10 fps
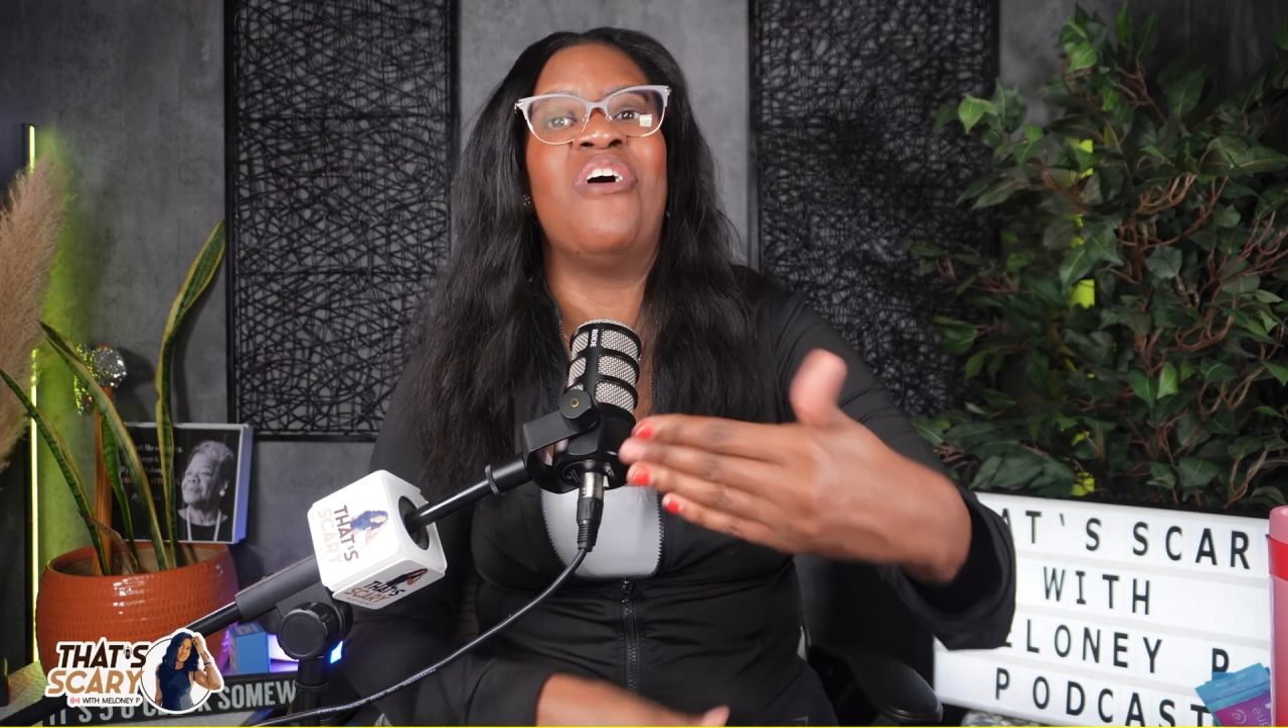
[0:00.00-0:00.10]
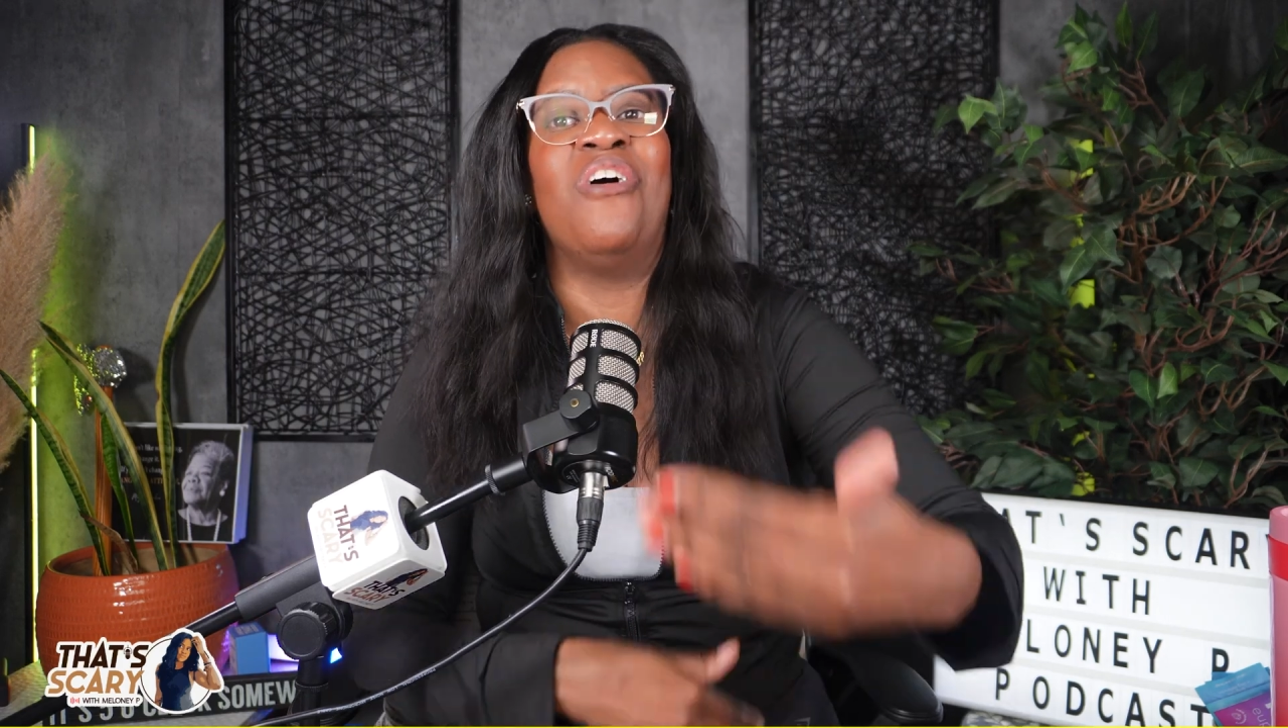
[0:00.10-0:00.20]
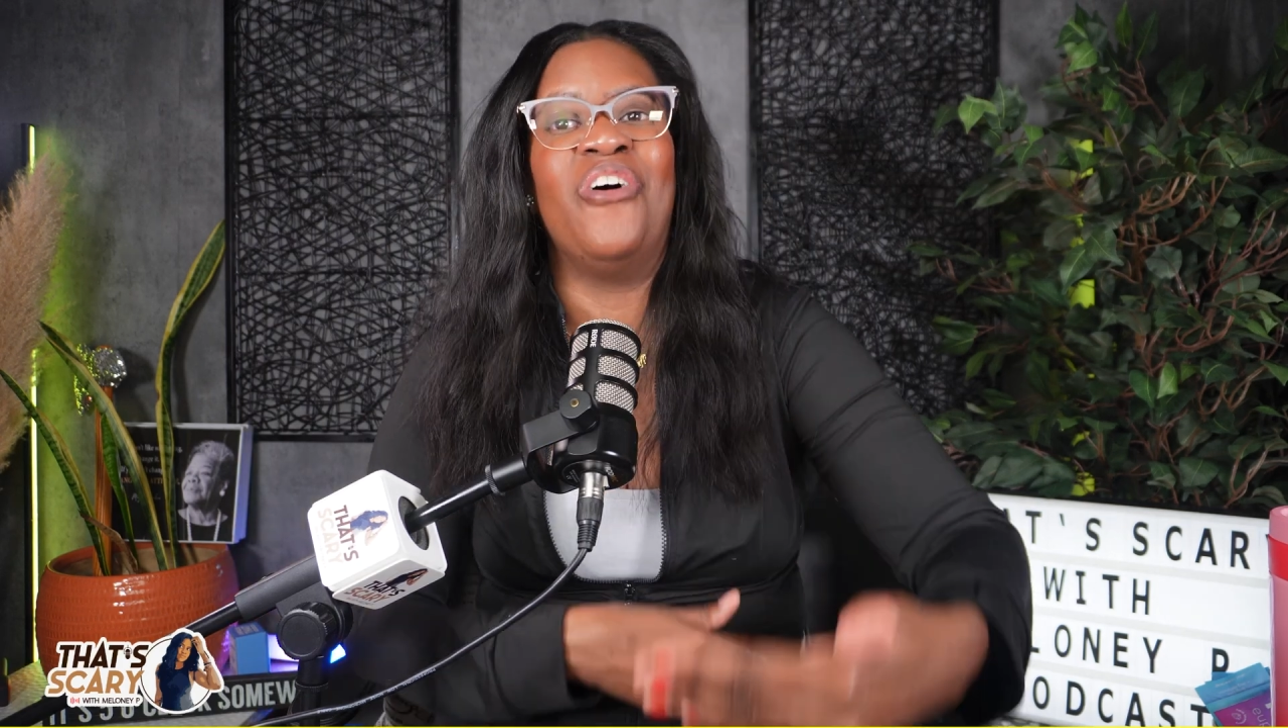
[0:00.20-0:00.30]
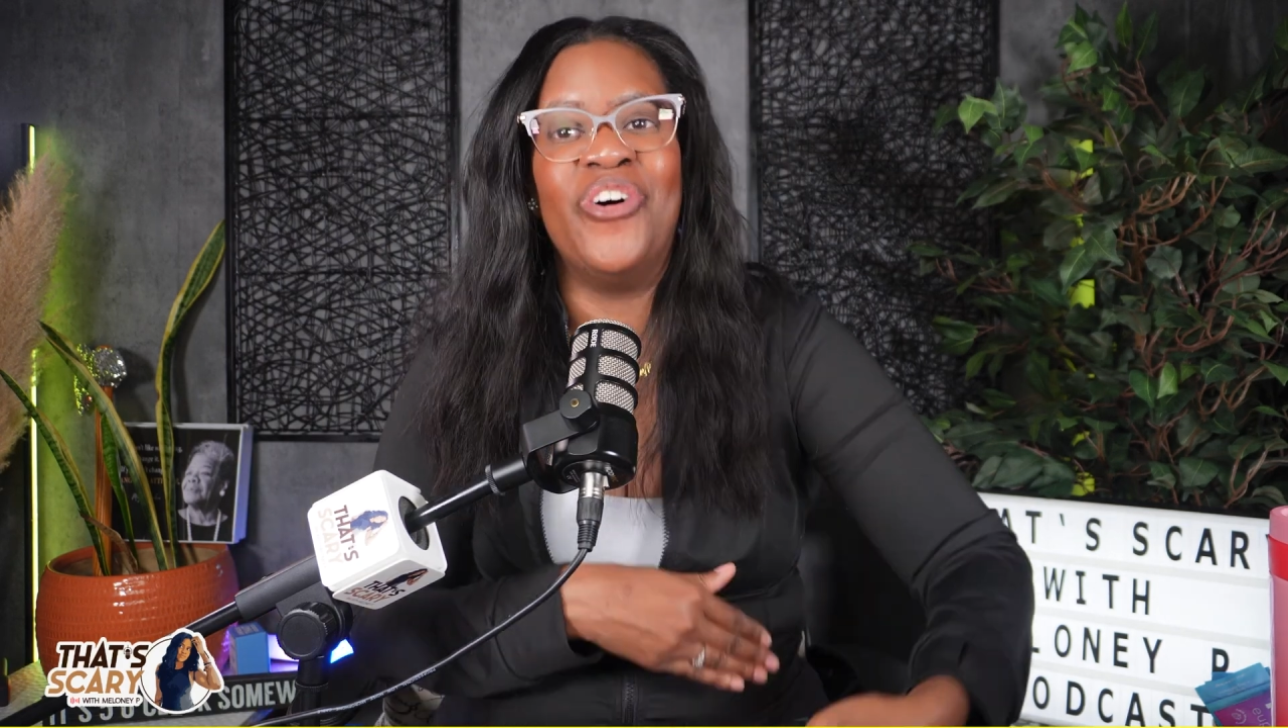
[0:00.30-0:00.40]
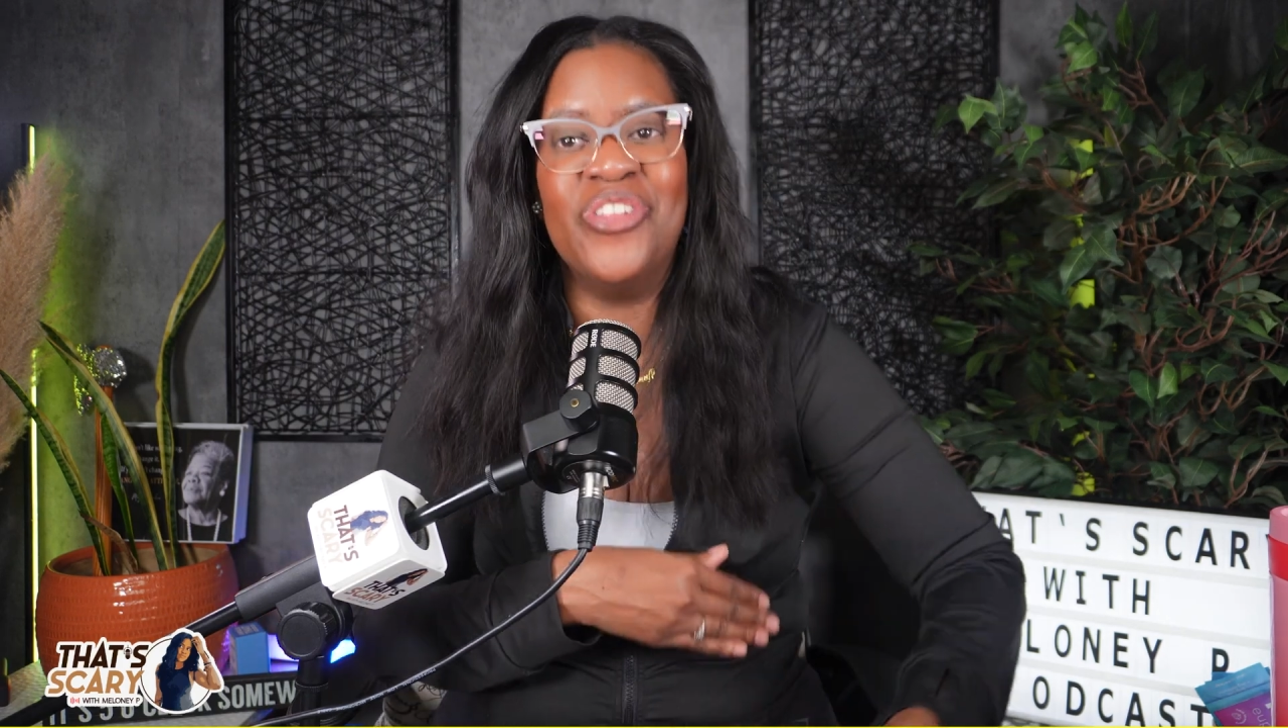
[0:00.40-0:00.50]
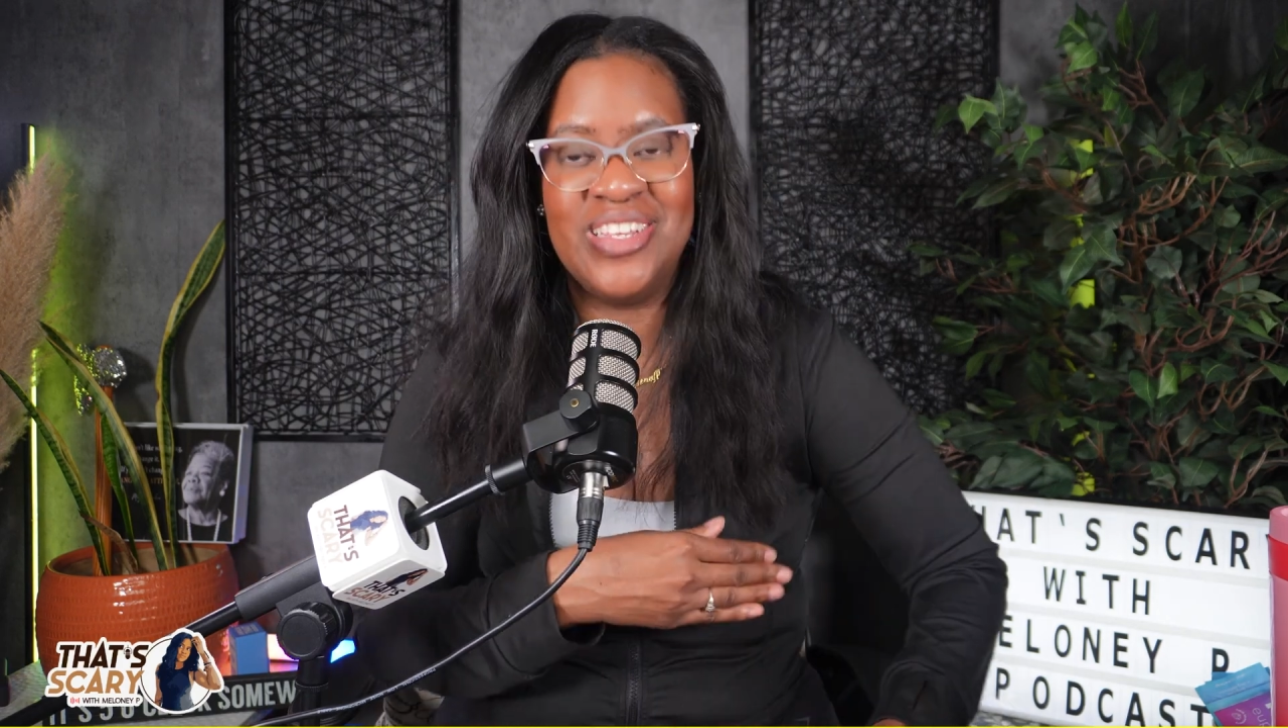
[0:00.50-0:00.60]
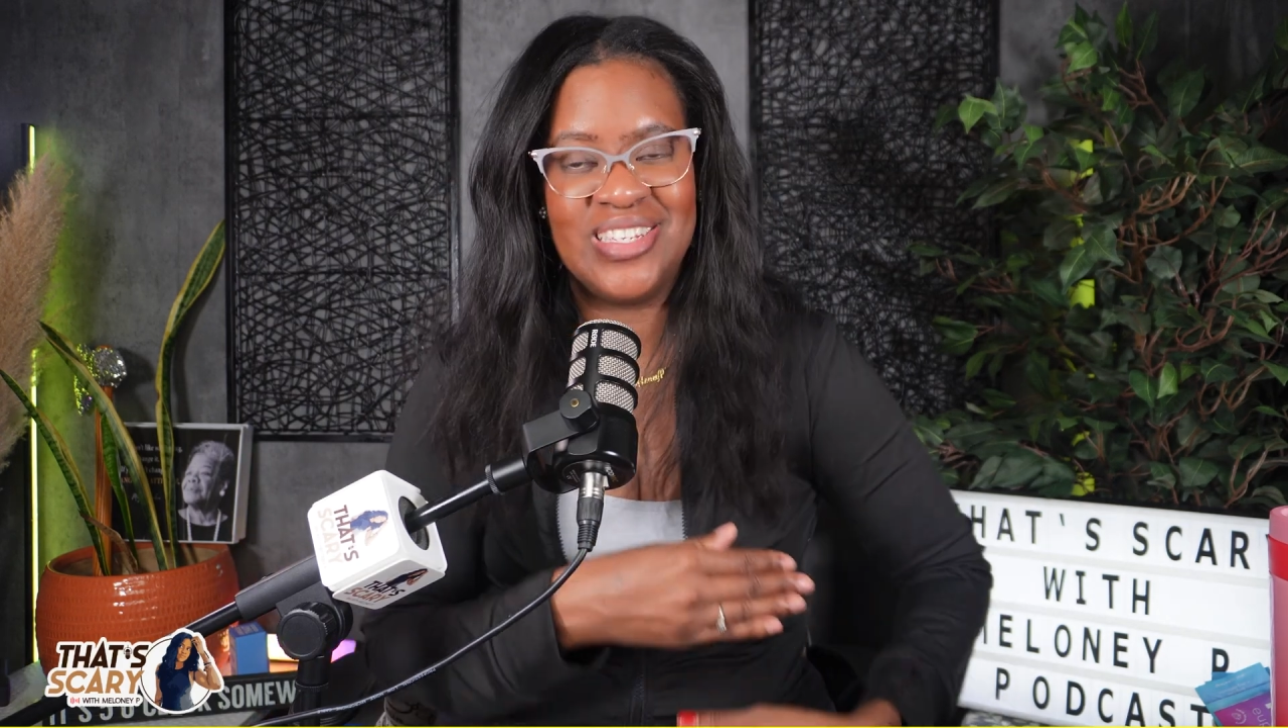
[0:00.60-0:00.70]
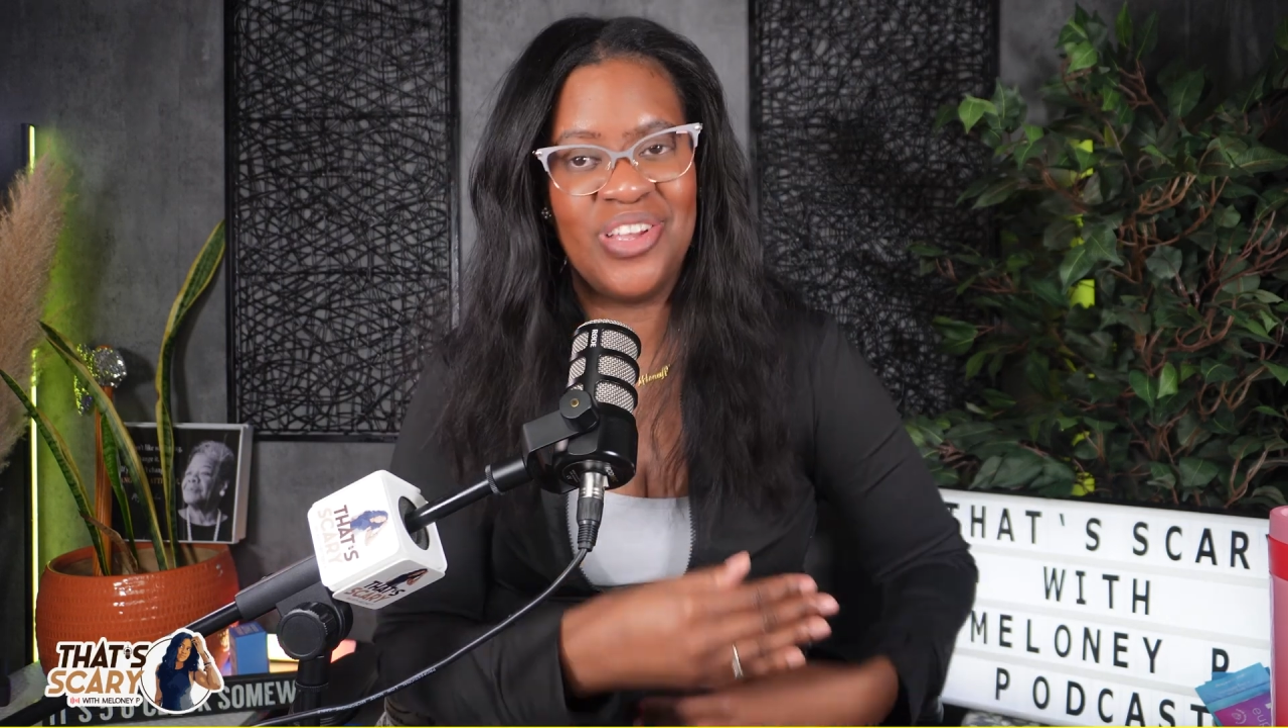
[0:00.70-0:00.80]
all this